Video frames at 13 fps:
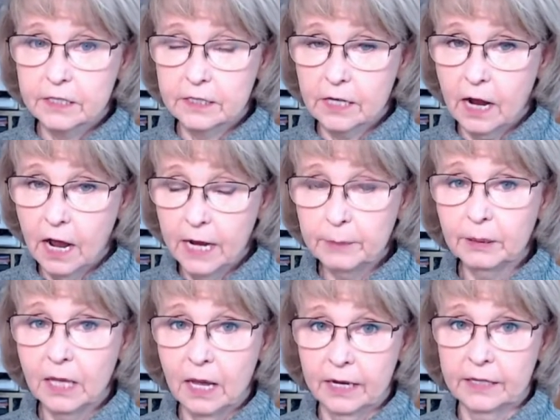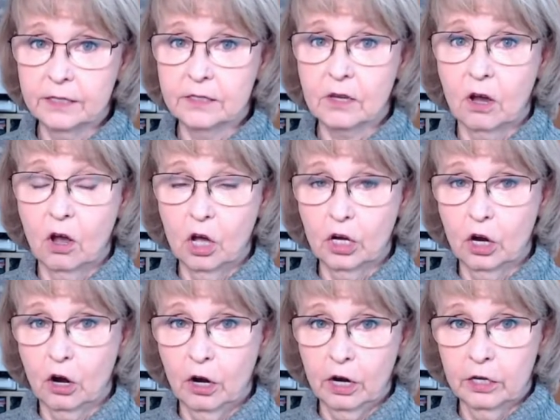timelines on
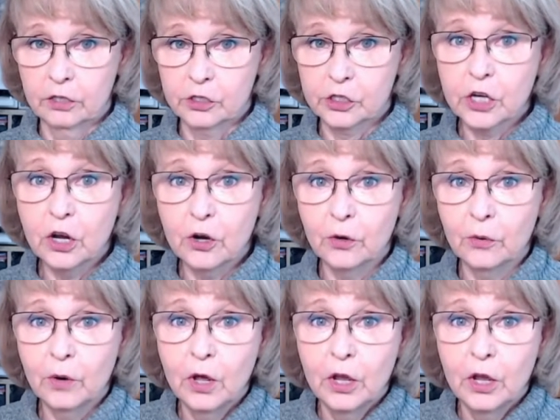our show.